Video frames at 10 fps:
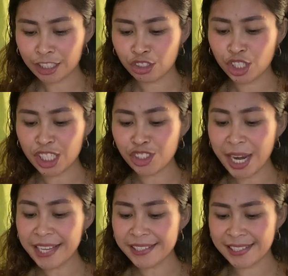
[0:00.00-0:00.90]

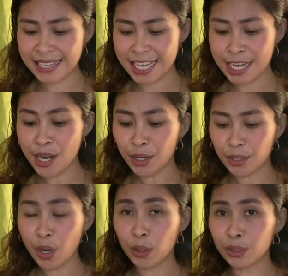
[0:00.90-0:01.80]
Chichay Z
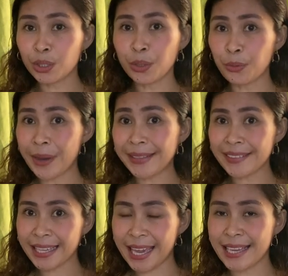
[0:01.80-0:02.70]
road to
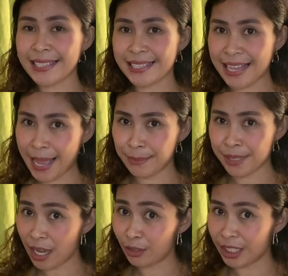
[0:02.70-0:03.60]
1K
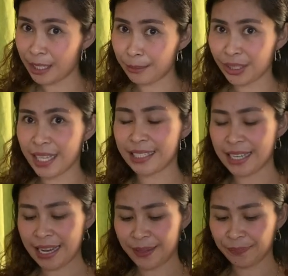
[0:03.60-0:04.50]
subs. Ako rin ang ibutang
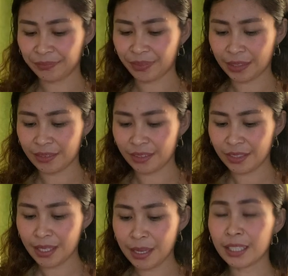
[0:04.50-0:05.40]
dara.
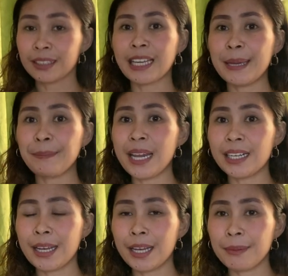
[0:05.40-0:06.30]
Kay
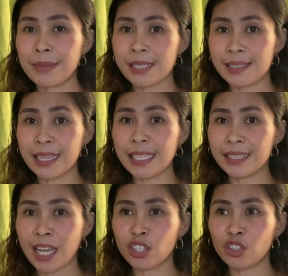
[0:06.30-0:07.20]
para mas dali
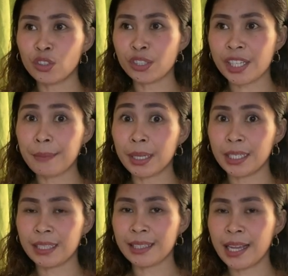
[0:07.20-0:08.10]
na ko siya
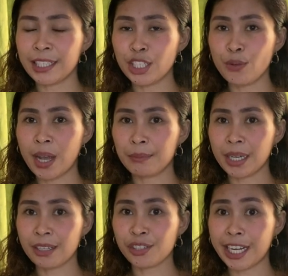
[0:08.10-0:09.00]
makita ang inyohang
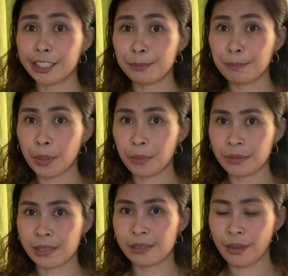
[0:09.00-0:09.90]
mga shared
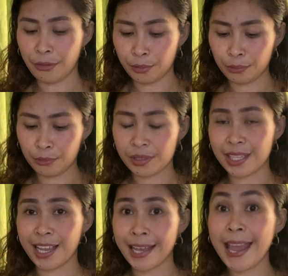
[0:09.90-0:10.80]
post through
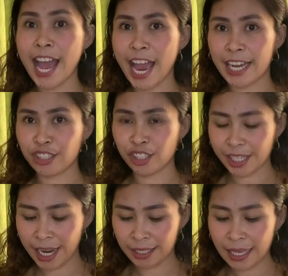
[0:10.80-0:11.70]
sa
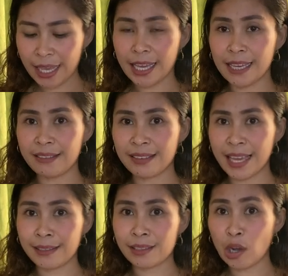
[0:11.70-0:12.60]
hashtag. And
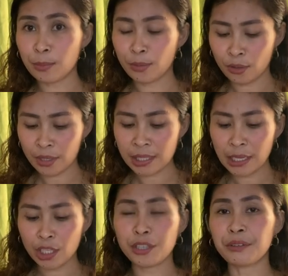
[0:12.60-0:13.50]
then sa ubos,
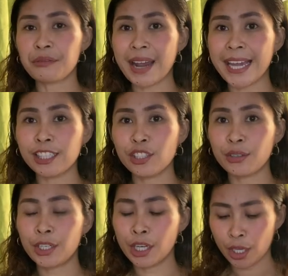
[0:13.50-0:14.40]
you write
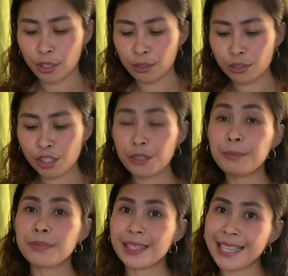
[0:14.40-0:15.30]
your
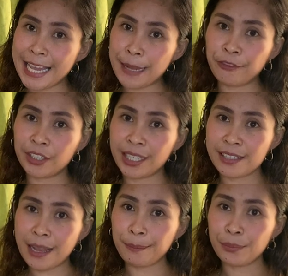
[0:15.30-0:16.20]
YouTube name. For
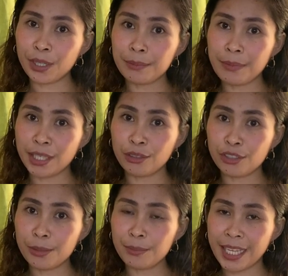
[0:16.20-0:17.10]
example, my
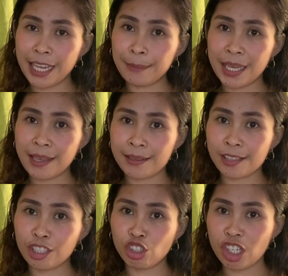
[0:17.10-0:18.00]
YouTube name
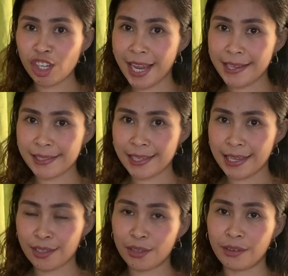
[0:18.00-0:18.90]
is Chichay
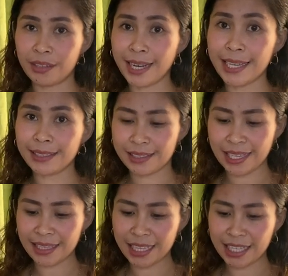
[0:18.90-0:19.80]
Z. So, i-write
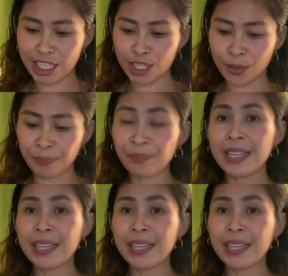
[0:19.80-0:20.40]
sad na ninyo.